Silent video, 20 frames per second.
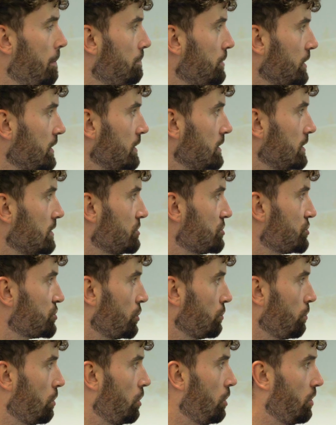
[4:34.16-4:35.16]
Be
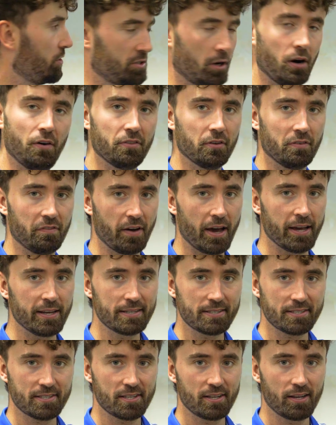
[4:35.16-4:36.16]
so hot off the
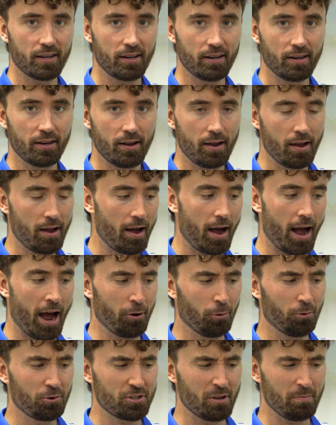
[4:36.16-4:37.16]
face
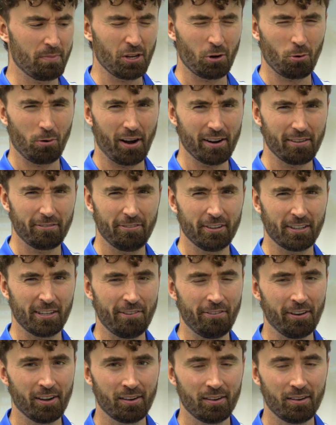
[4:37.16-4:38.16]
and also be quite
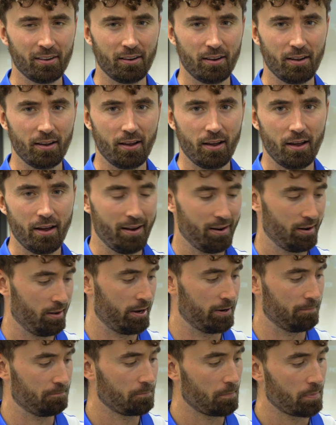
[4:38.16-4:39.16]
forgiving.
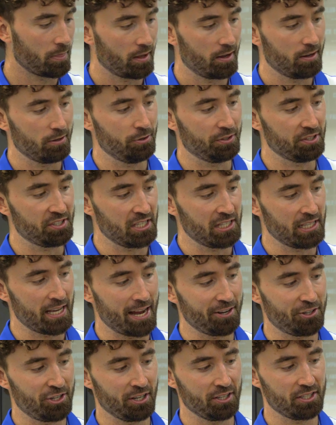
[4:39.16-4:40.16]
Like, you can see the
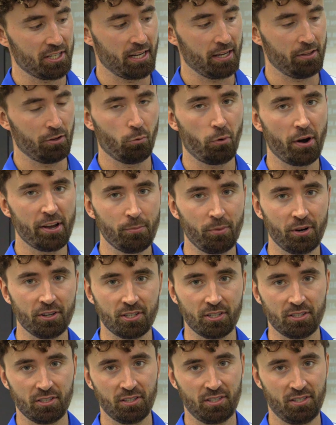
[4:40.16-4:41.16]
etchings here. The way in
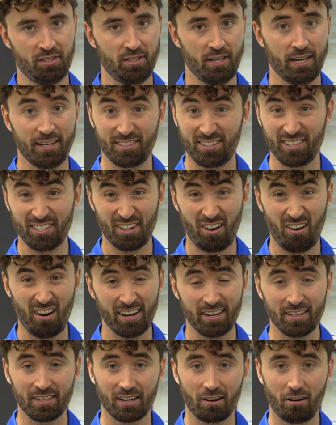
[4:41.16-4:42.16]
which is, it's
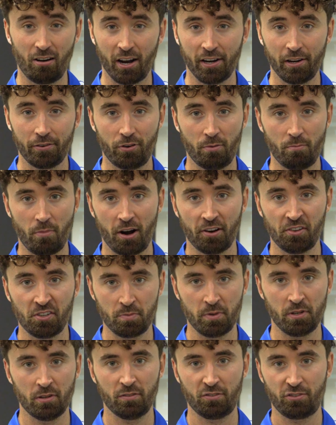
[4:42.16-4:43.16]
designed kind of
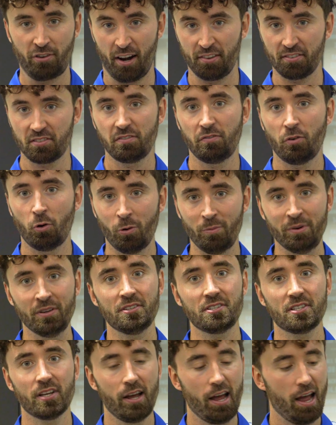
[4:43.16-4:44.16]
reminds me of
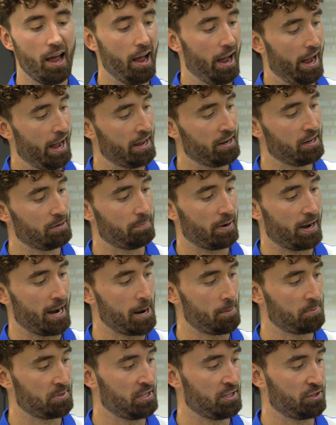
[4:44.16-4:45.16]
Transformers and
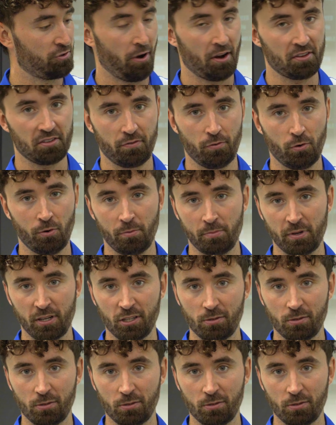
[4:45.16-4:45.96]
perhaps it's transformed me